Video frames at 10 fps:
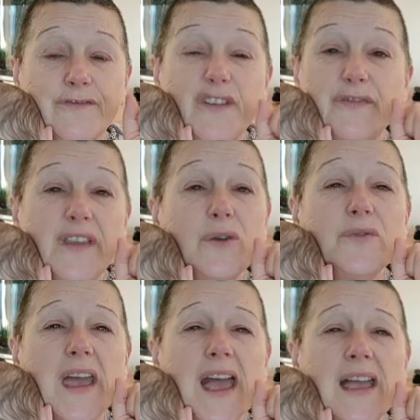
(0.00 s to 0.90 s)

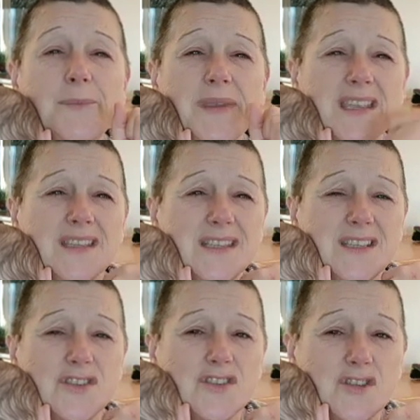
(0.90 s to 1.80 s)
fulfill that because
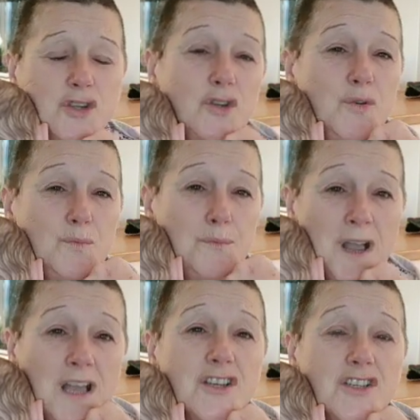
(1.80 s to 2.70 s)
it's too
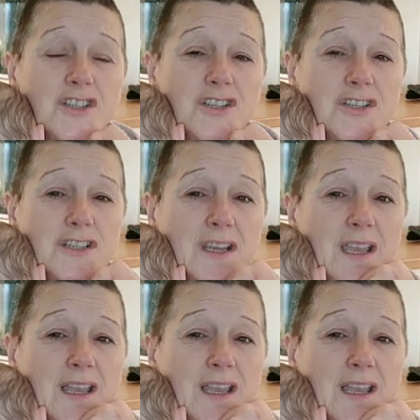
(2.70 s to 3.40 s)
much,